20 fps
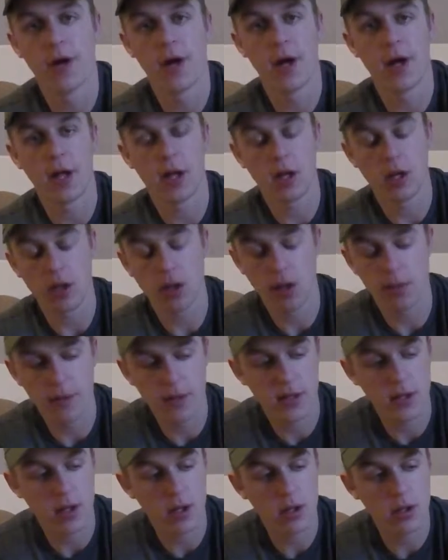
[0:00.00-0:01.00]
and let me
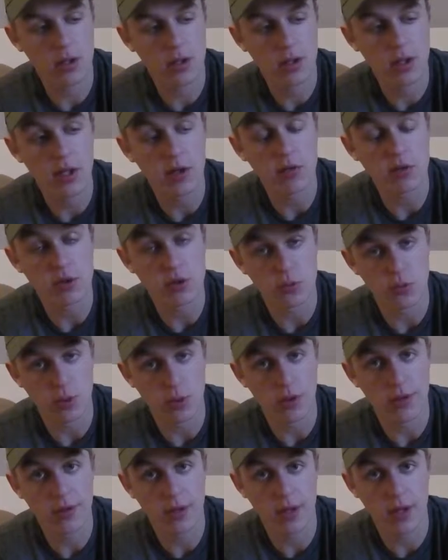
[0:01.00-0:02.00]
tell you, it was
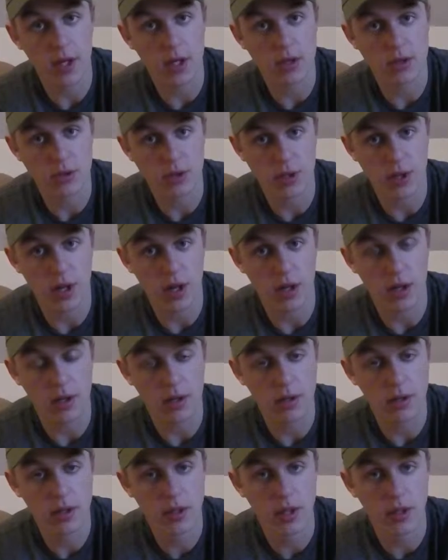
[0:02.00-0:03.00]
worth the extra $1.
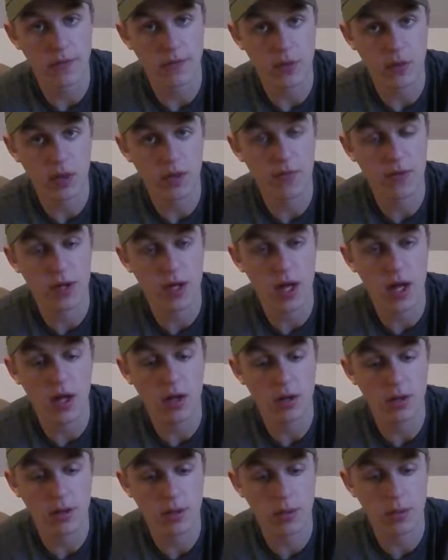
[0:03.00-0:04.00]
If you have
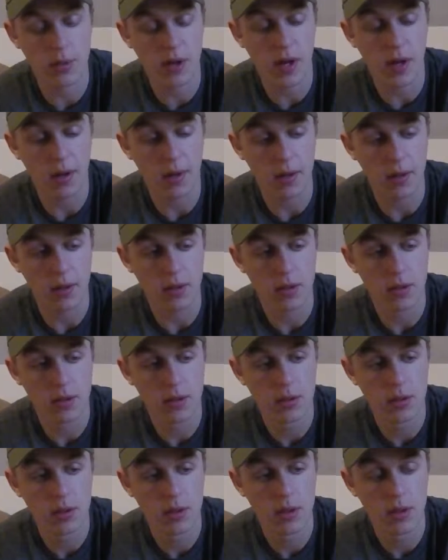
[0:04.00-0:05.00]
$1 in your pocket
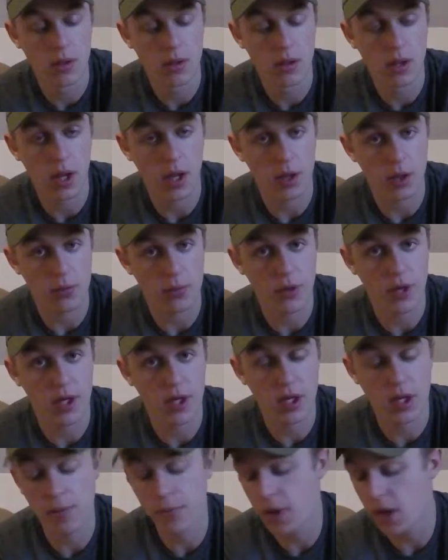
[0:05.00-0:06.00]
and you're
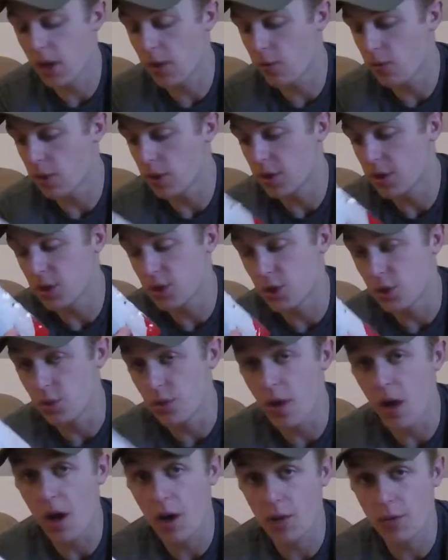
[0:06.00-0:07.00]
planning on buying one of these
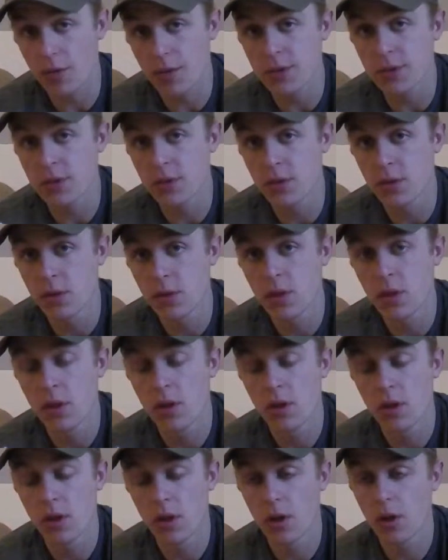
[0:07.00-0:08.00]
$2 ones,
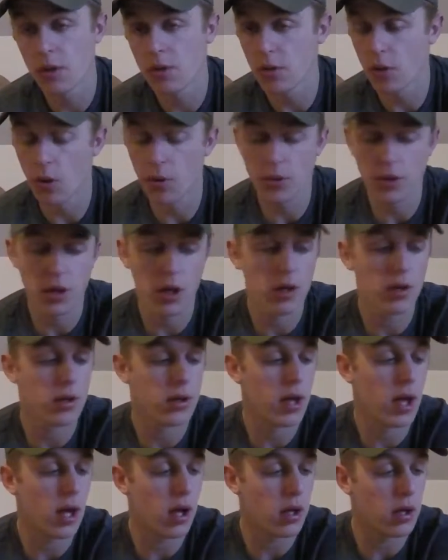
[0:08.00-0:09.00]
throw the other
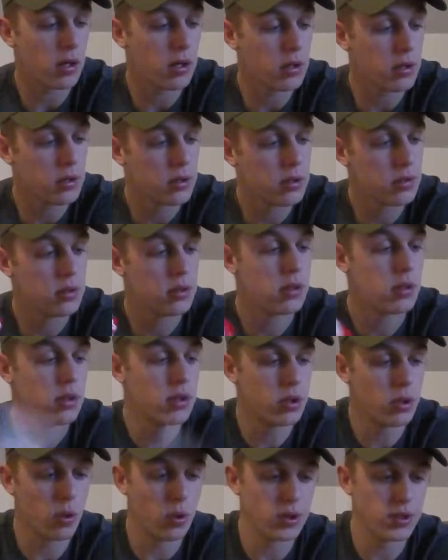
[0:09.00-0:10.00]
$1
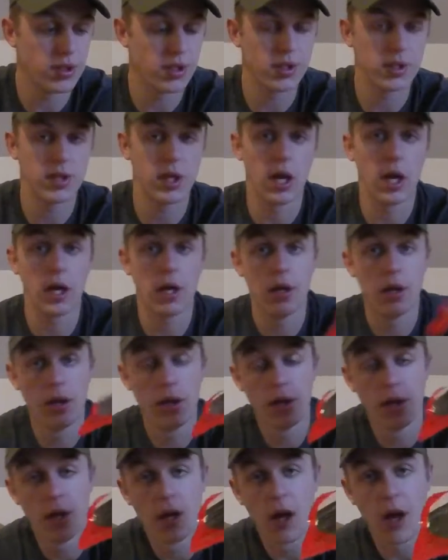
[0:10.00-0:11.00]
towards this guy.
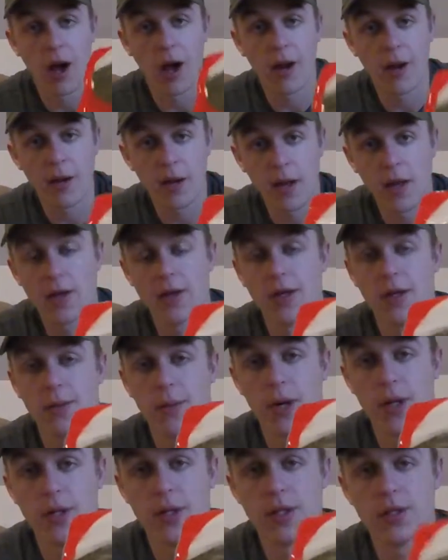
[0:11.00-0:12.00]
I nail him
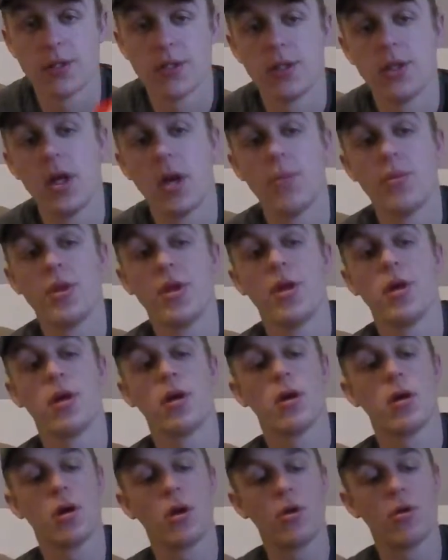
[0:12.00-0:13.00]
on this. Yum
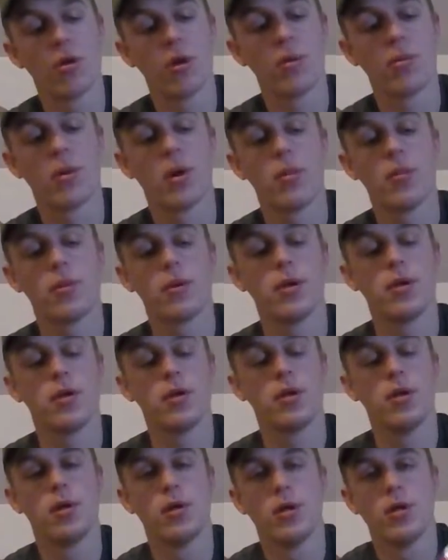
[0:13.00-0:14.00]
Dinger, green pumpkin,
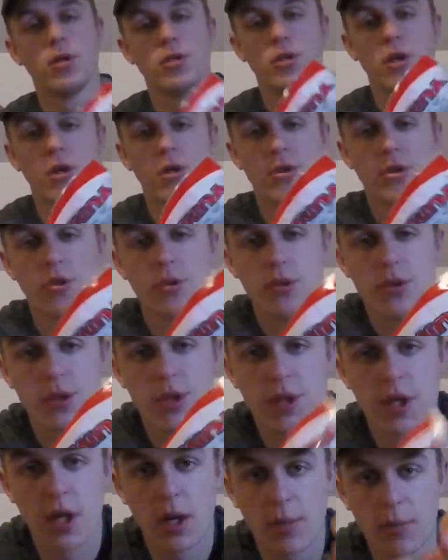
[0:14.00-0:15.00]
chartreuse
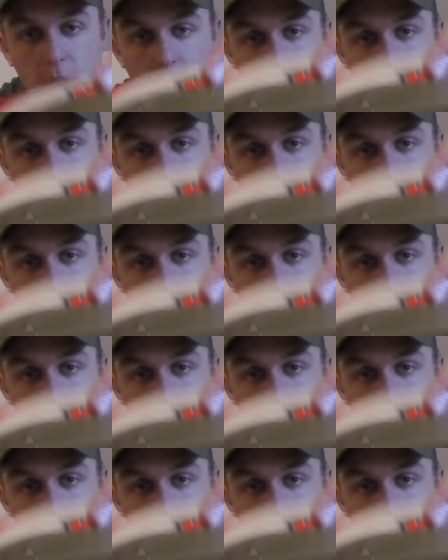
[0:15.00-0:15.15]
tip.